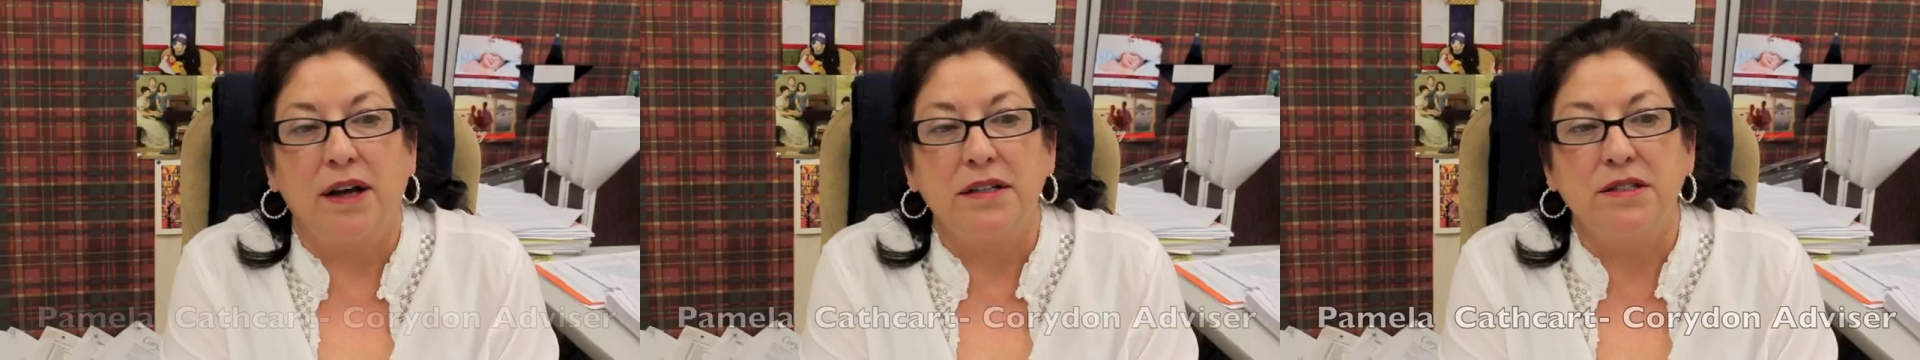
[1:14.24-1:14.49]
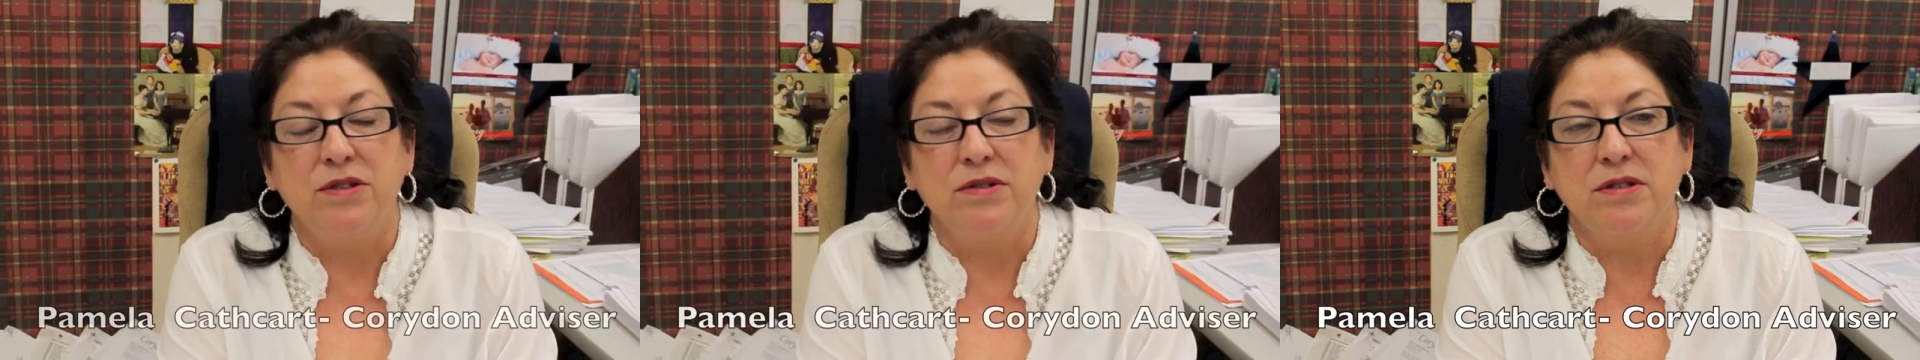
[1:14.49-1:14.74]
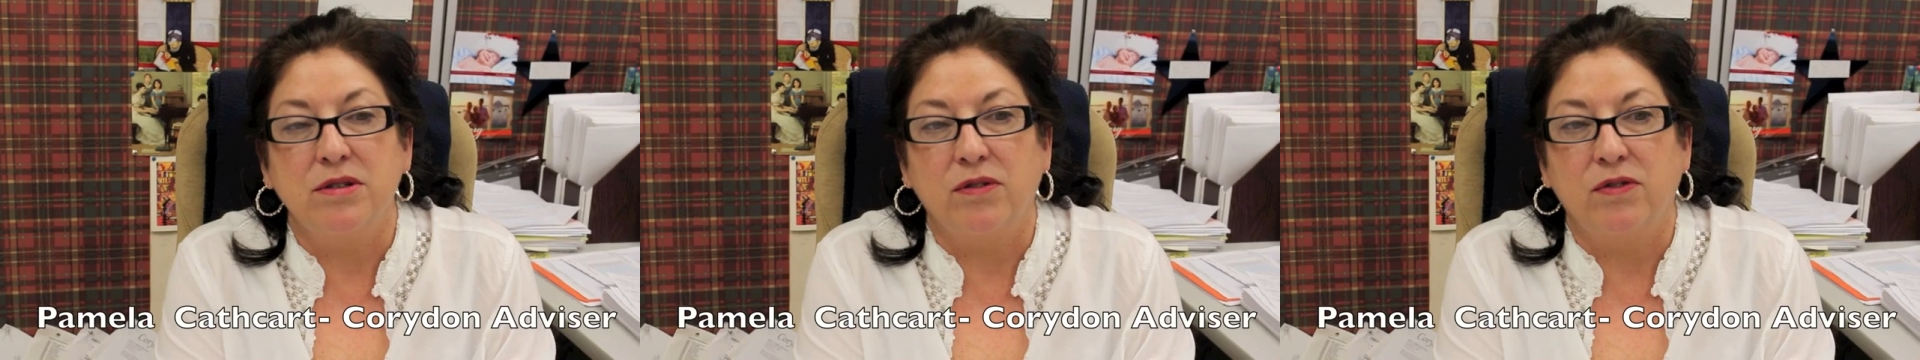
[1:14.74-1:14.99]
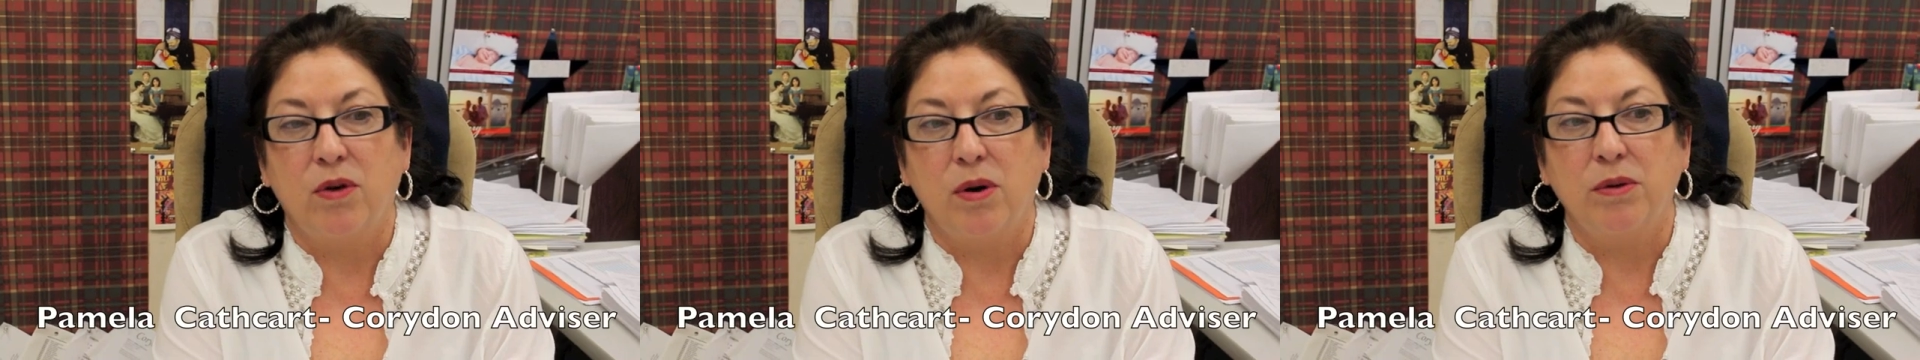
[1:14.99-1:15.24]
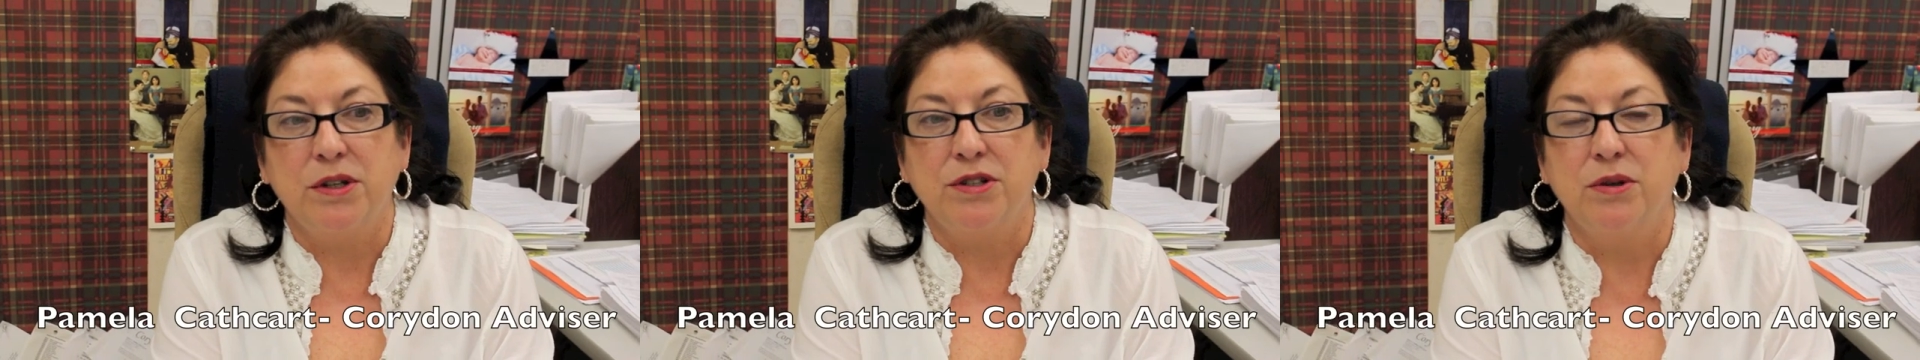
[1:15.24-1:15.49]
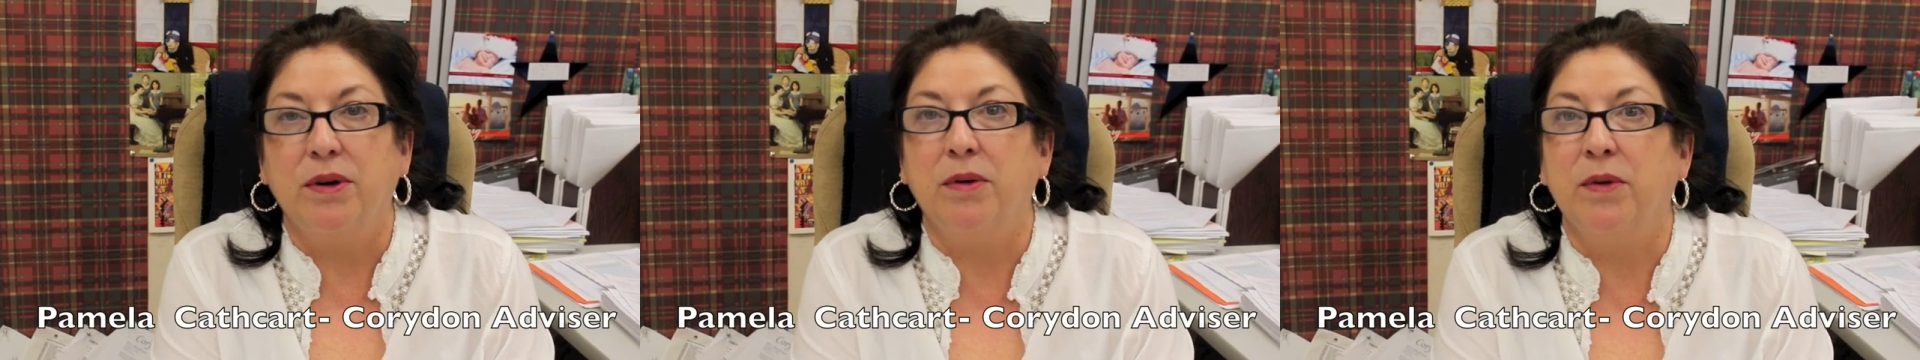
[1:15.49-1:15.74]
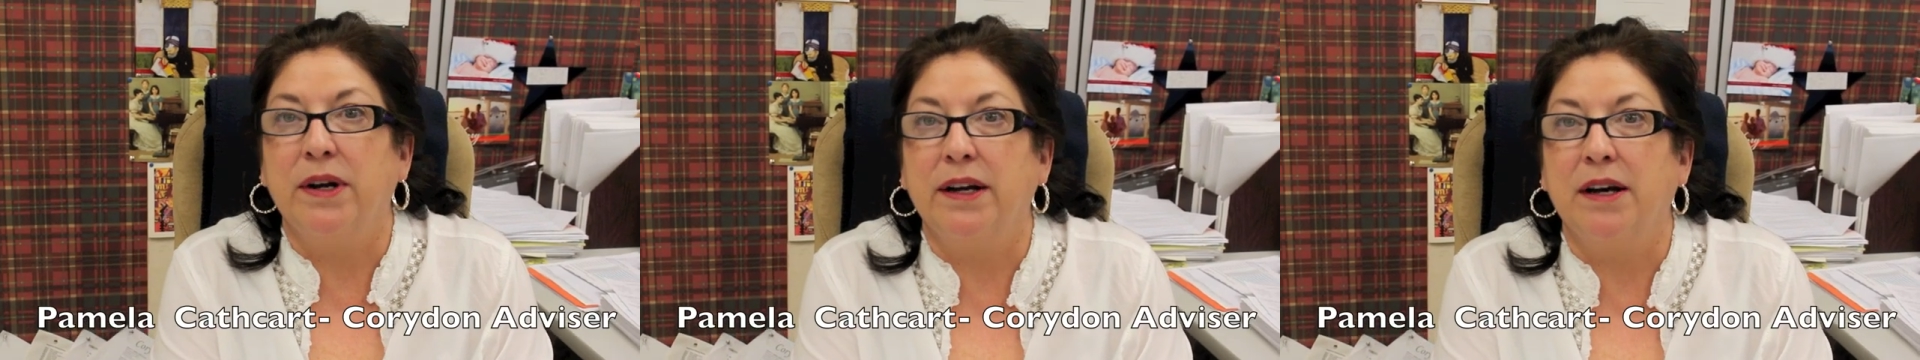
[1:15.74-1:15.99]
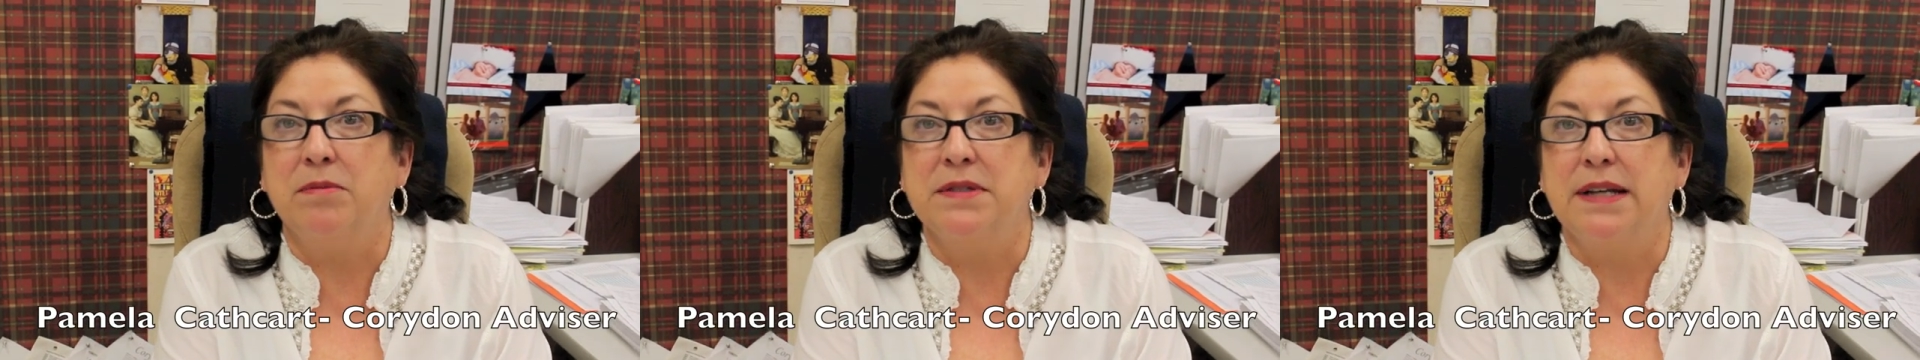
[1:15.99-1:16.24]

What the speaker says: lot of students look forward to it when it comes